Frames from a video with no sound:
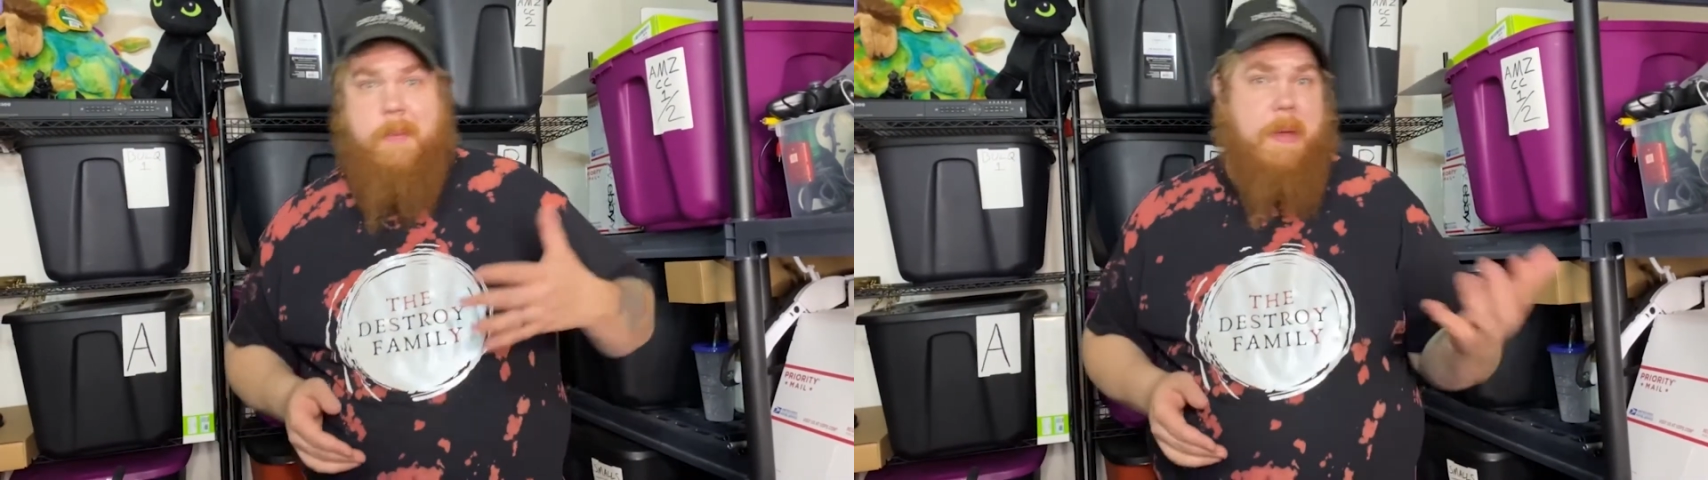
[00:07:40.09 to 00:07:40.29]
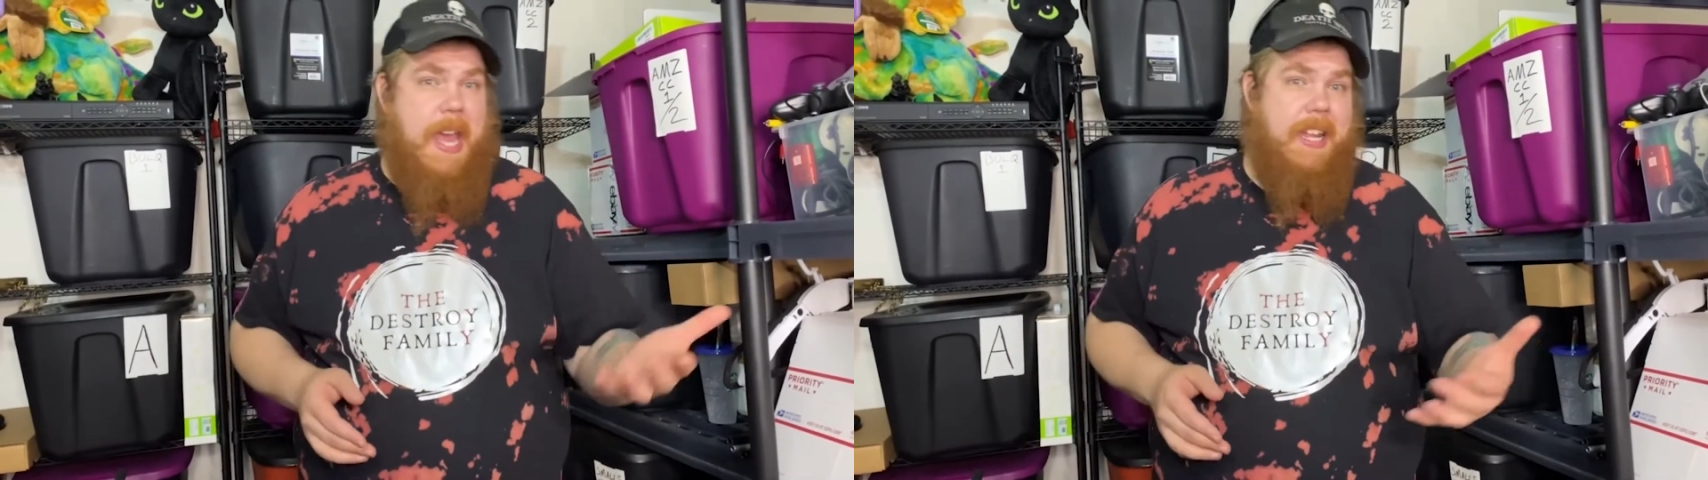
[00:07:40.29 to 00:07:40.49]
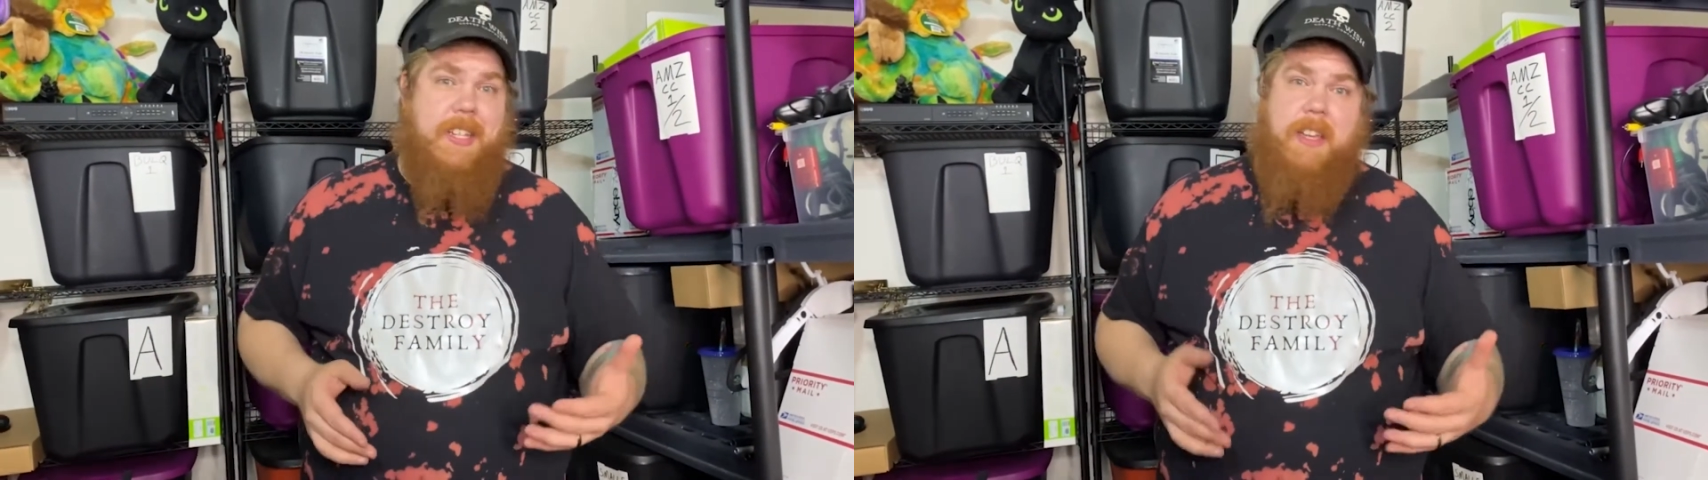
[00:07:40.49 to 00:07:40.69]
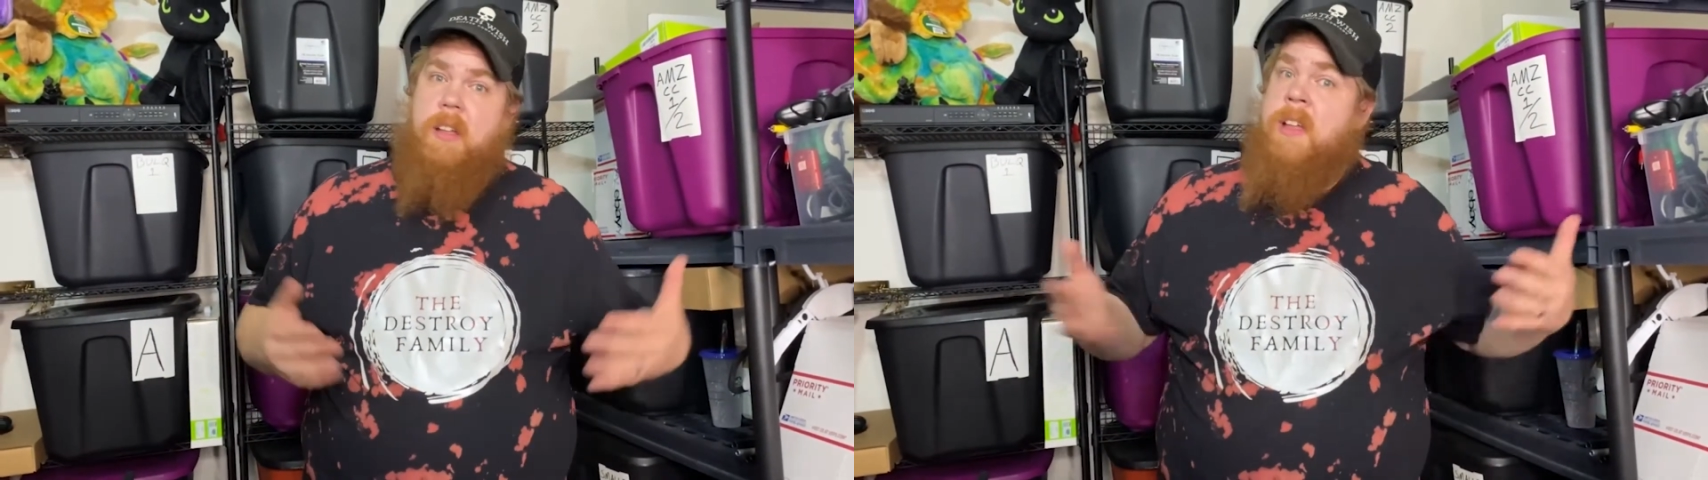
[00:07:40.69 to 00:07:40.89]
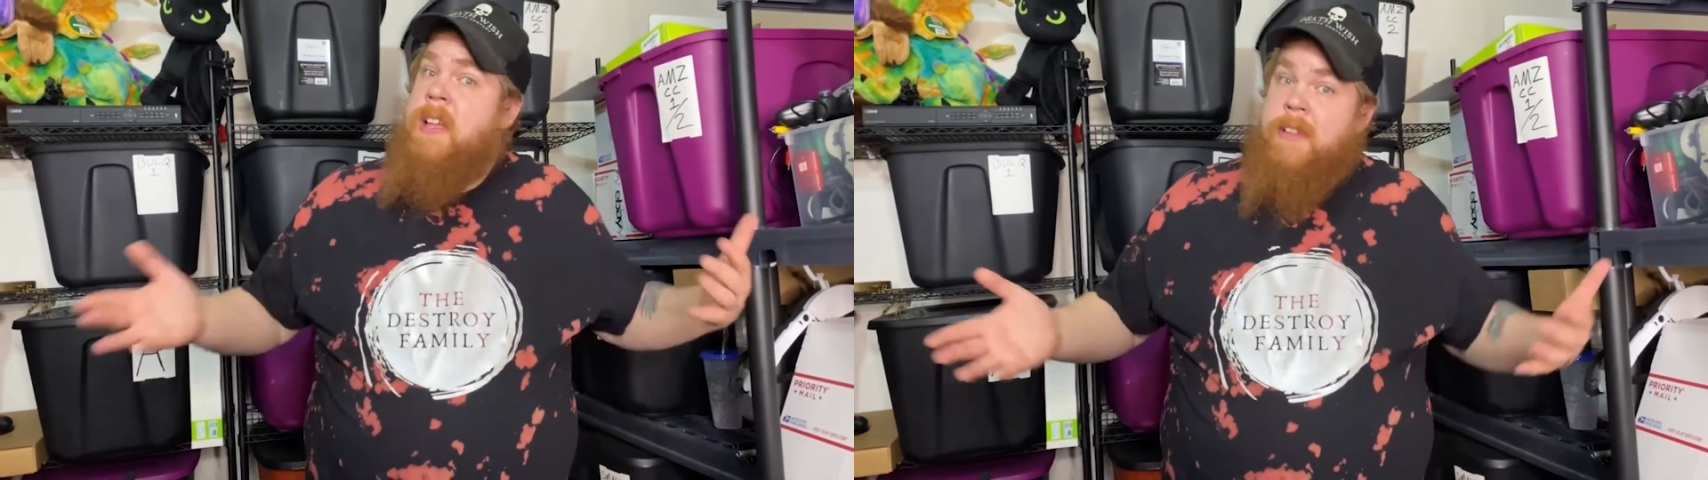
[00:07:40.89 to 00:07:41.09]
a bad
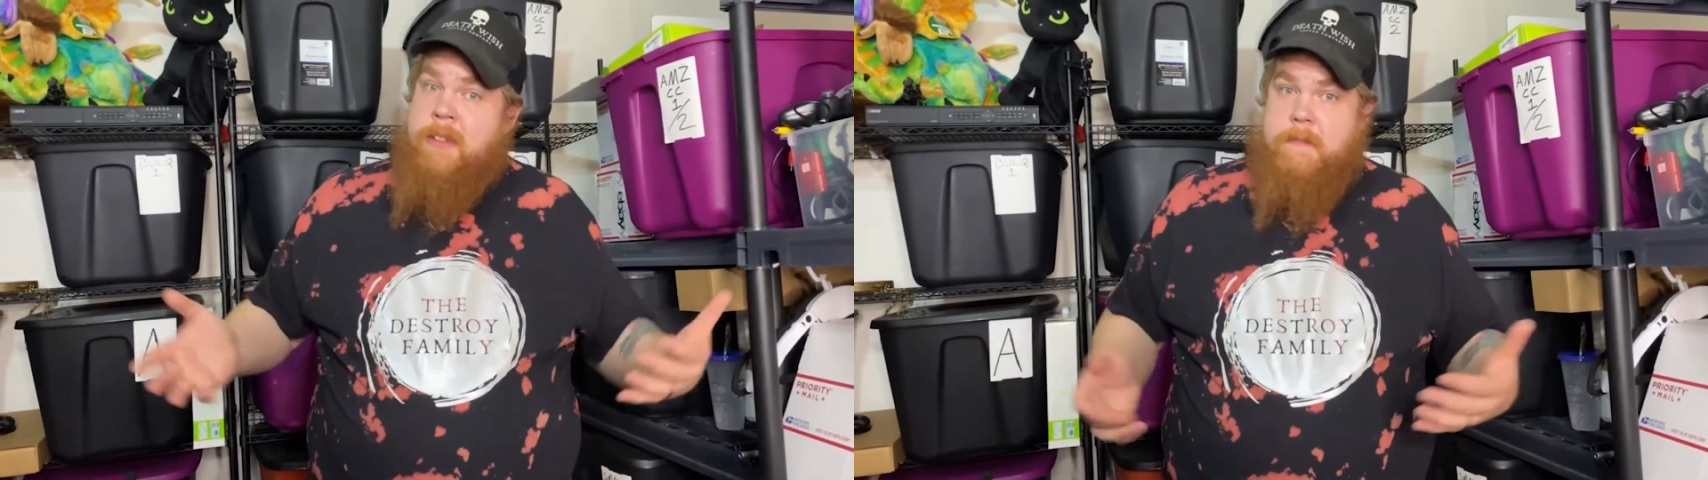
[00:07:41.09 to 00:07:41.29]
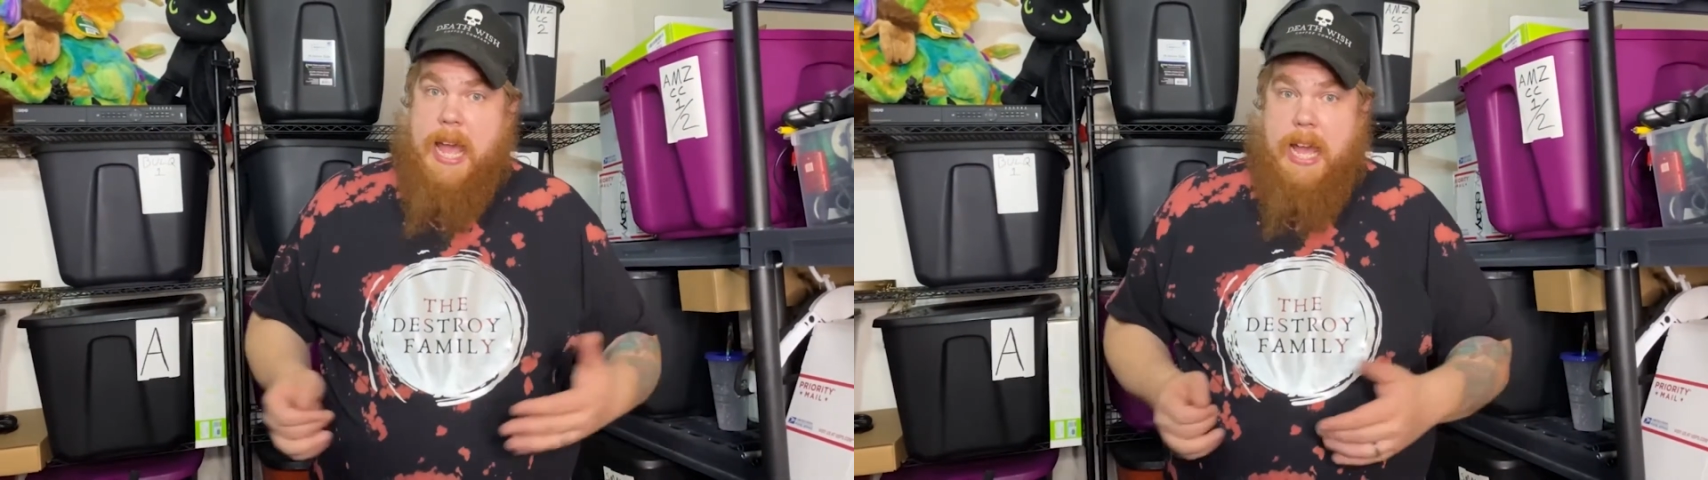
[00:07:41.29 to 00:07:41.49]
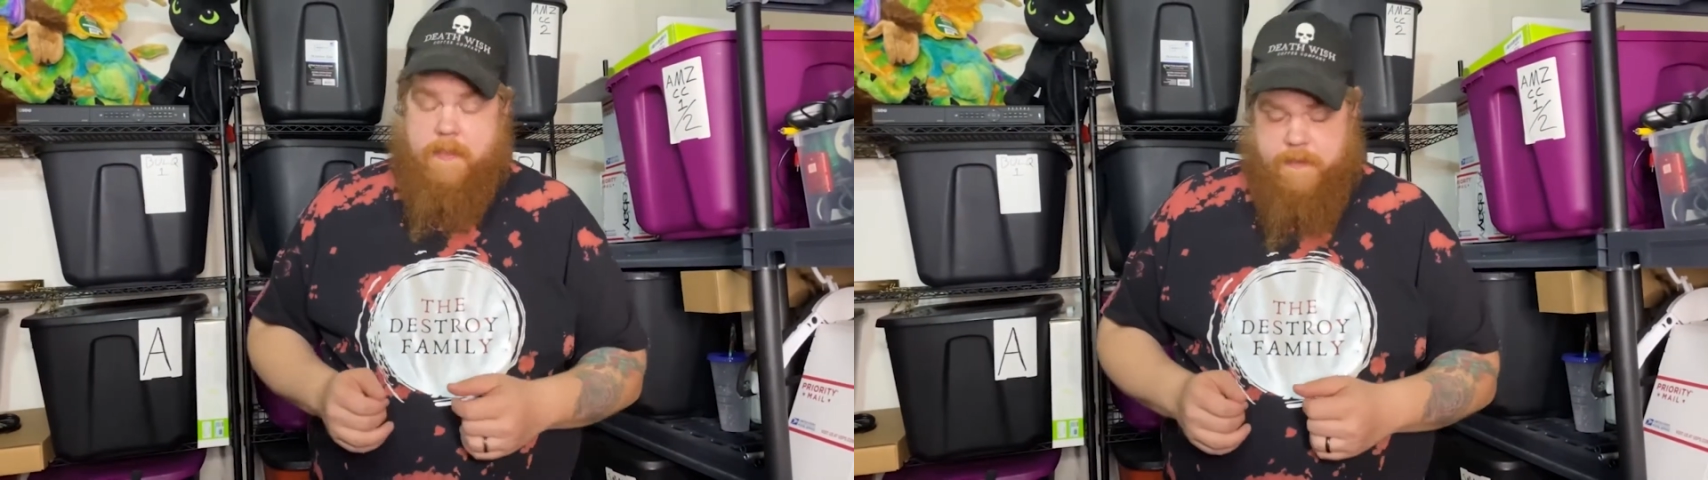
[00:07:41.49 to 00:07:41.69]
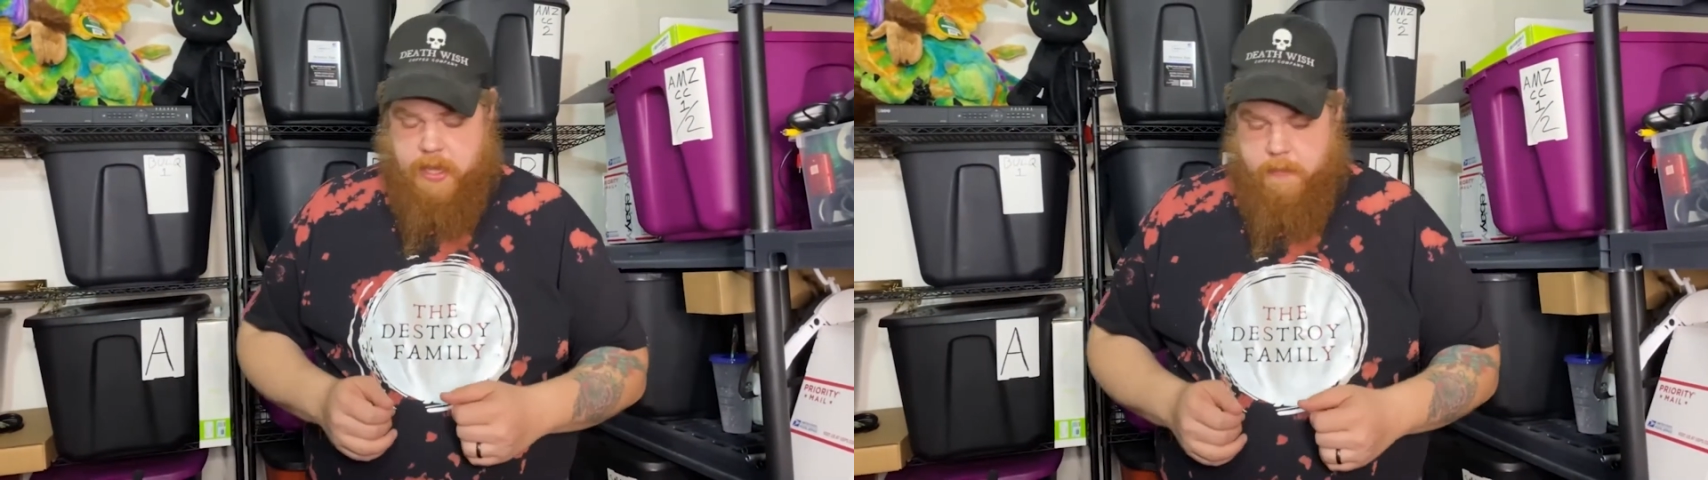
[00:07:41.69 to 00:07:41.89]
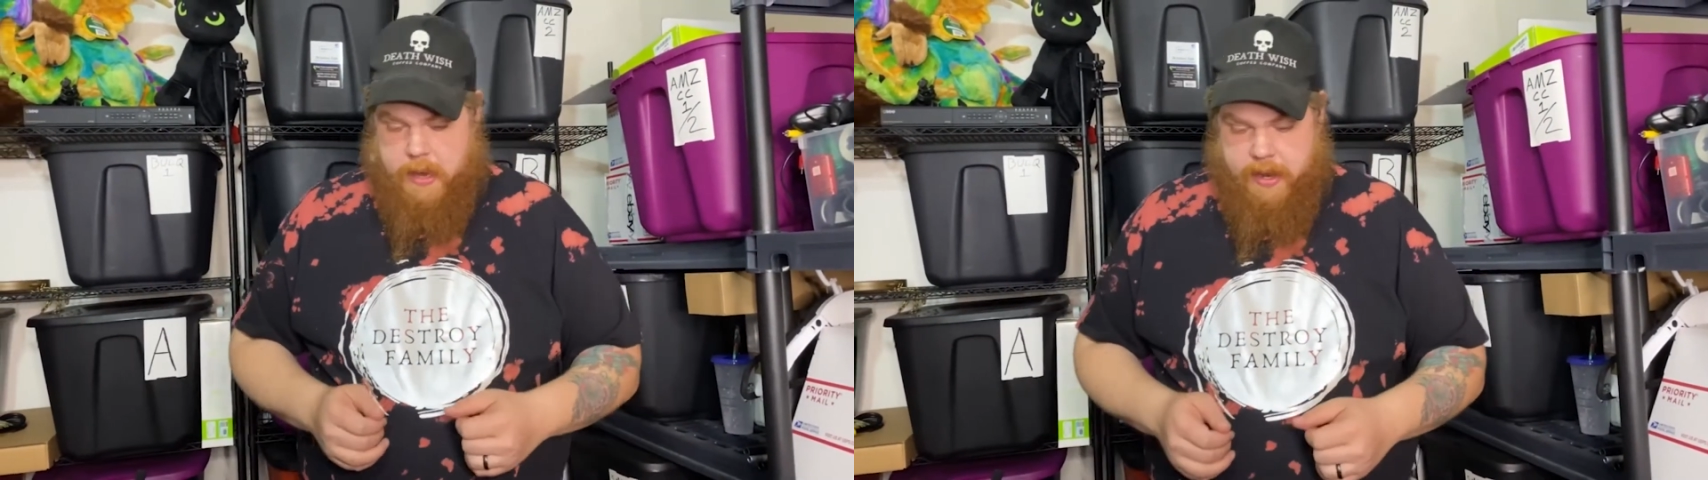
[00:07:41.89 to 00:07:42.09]
deal, how you
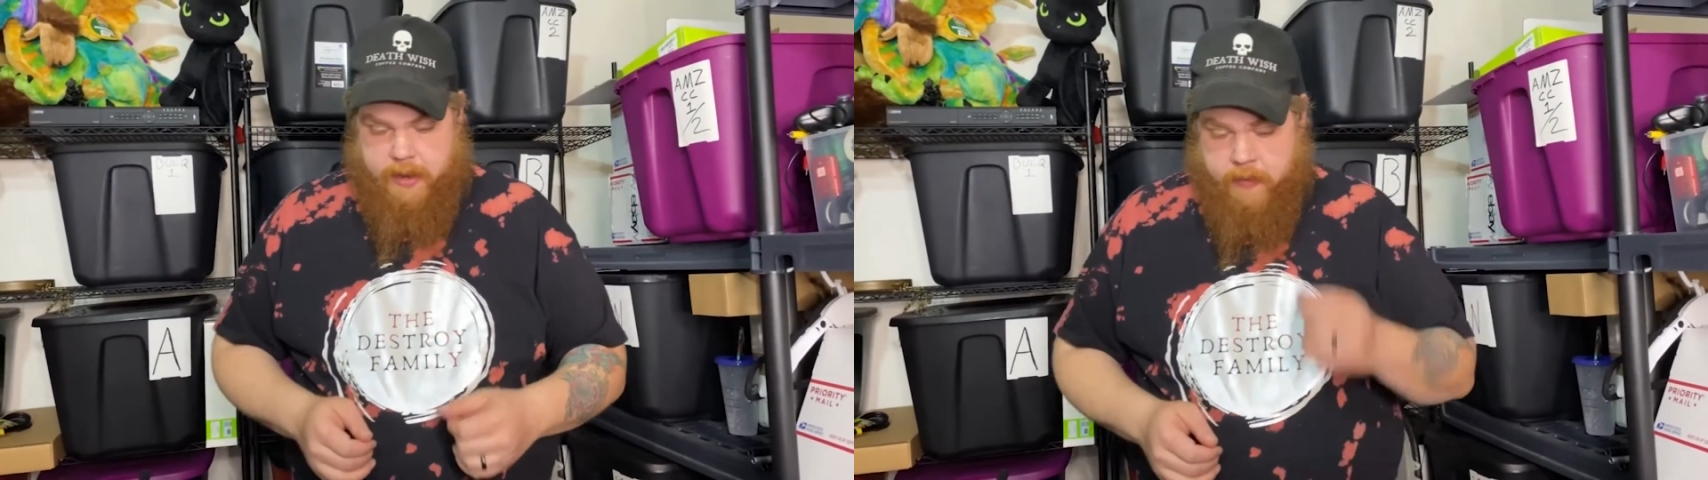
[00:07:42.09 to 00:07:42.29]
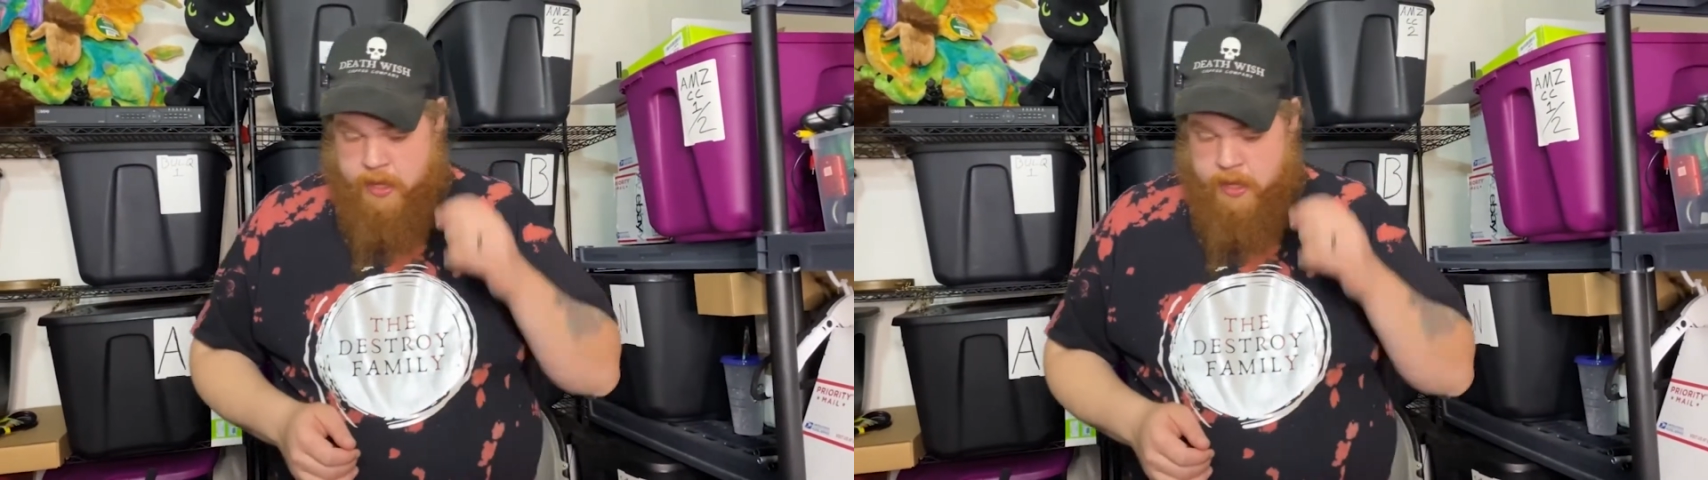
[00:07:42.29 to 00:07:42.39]
feel about it.